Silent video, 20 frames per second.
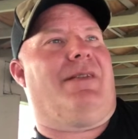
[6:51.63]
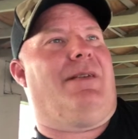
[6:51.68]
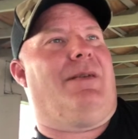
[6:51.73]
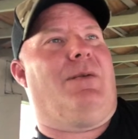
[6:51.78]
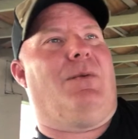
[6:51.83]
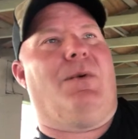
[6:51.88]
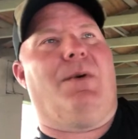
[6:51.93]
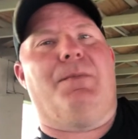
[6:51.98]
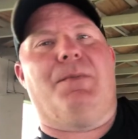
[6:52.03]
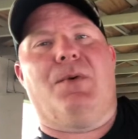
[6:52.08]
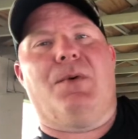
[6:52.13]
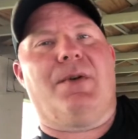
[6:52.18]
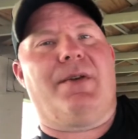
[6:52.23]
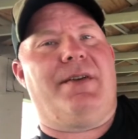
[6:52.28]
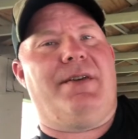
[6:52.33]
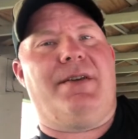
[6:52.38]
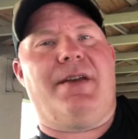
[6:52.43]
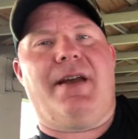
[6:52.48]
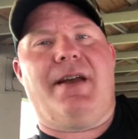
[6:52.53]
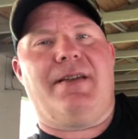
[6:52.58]
What more
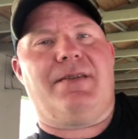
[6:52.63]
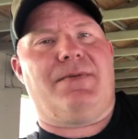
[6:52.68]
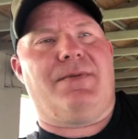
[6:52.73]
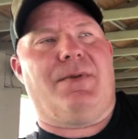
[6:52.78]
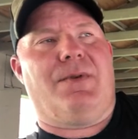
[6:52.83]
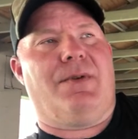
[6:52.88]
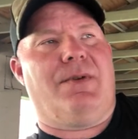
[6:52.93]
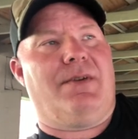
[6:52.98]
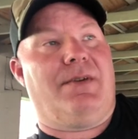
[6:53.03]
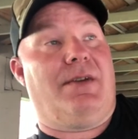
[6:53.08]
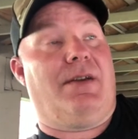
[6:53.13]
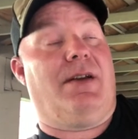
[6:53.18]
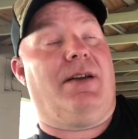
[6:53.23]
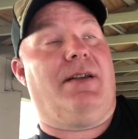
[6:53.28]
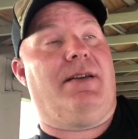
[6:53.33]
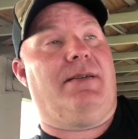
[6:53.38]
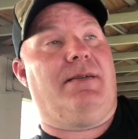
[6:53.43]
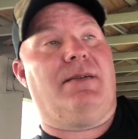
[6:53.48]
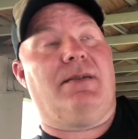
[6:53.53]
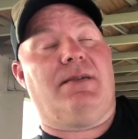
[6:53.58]
can you ask for?
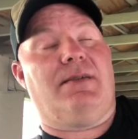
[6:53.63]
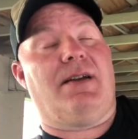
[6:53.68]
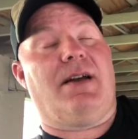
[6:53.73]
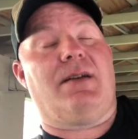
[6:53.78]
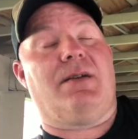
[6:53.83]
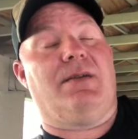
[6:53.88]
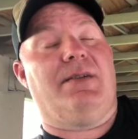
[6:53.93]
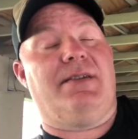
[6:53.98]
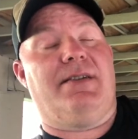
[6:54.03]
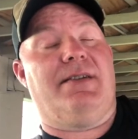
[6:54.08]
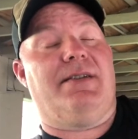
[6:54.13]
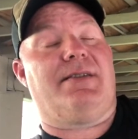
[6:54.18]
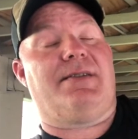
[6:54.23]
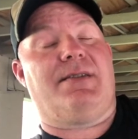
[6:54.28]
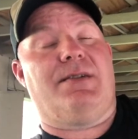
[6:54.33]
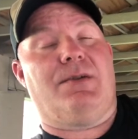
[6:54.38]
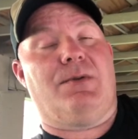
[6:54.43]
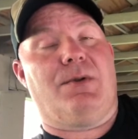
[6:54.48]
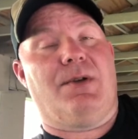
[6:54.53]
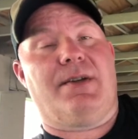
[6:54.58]
And not only did it
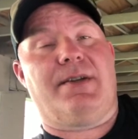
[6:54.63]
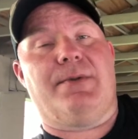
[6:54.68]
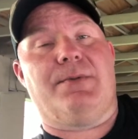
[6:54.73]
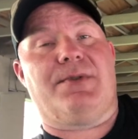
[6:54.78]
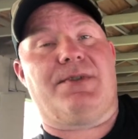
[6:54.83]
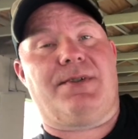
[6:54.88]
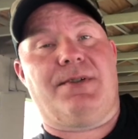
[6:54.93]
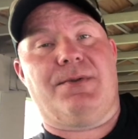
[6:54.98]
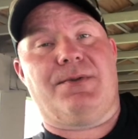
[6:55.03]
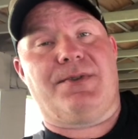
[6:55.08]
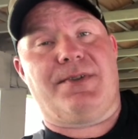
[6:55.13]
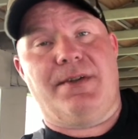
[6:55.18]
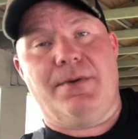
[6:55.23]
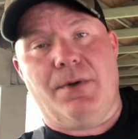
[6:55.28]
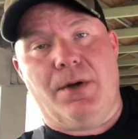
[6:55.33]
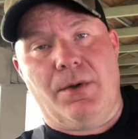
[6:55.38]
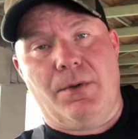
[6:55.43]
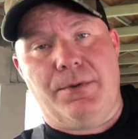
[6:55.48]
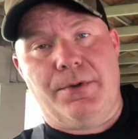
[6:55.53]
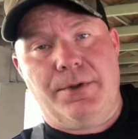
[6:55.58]
still work, it was still
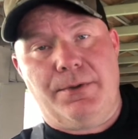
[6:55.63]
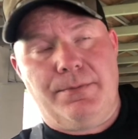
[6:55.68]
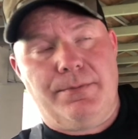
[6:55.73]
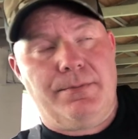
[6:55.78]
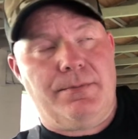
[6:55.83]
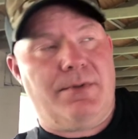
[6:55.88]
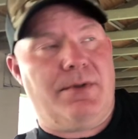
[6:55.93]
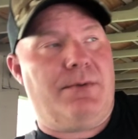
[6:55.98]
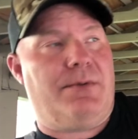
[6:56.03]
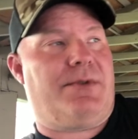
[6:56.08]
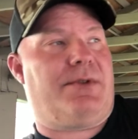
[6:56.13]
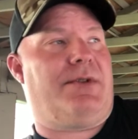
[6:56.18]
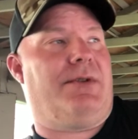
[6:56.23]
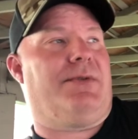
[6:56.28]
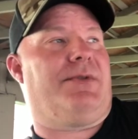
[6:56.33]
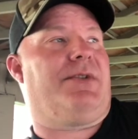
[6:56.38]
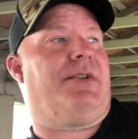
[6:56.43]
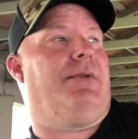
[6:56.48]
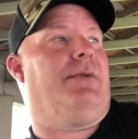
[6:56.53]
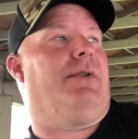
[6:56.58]
zeroed. It was
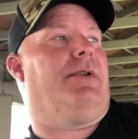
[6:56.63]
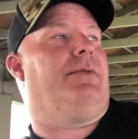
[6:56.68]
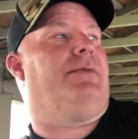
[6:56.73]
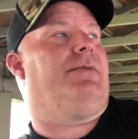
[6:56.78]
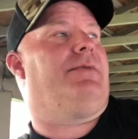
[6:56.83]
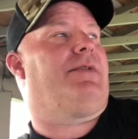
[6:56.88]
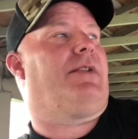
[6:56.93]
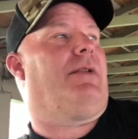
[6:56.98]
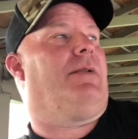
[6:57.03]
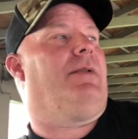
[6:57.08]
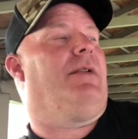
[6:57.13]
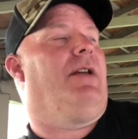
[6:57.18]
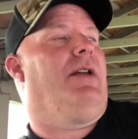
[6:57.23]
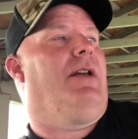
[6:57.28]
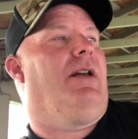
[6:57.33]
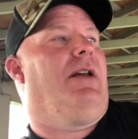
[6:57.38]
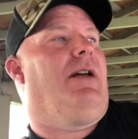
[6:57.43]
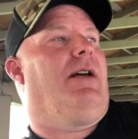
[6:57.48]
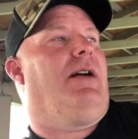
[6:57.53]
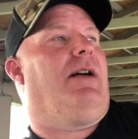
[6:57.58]
still zeroed. So
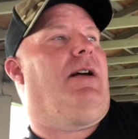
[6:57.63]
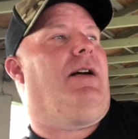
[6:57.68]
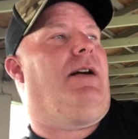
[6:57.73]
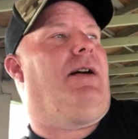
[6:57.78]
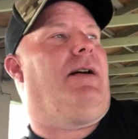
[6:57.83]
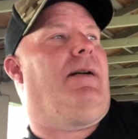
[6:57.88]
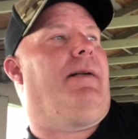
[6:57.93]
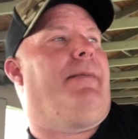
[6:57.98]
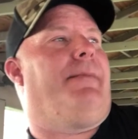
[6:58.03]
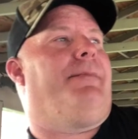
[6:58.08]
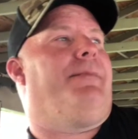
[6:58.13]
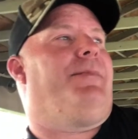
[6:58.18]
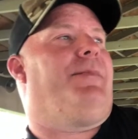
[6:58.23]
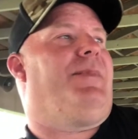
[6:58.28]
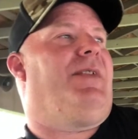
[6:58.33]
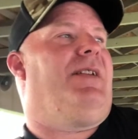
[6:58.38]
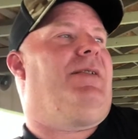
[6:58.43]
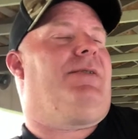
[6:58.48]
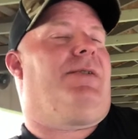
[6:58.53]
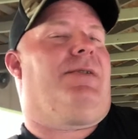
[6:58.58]

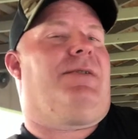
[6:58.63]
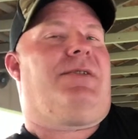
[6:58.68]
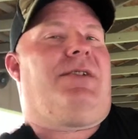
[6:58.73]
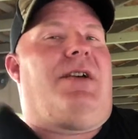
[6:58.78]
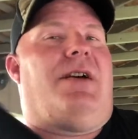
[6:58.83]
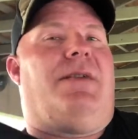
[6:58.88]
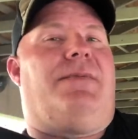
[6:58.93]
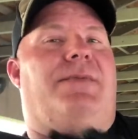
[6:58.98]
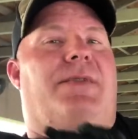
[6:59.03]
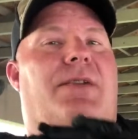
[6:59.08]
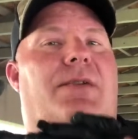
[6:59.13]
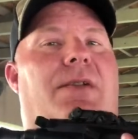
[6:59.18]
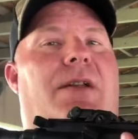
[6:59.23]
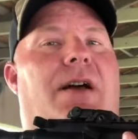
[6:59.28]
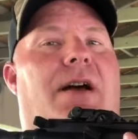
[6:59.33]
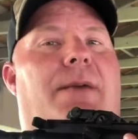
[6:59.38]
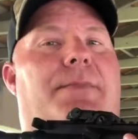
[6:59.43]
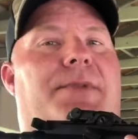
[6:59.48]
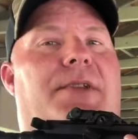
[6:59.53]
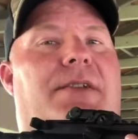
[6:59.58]
these are tough little
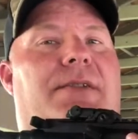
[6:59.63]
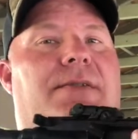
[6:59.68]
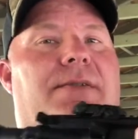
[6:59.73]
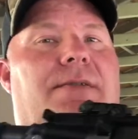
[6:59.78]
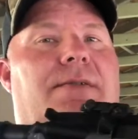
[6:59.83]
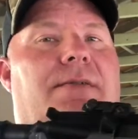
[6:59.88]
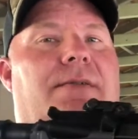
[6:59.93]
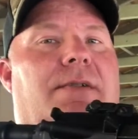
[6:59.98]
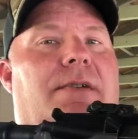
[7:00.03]
optics.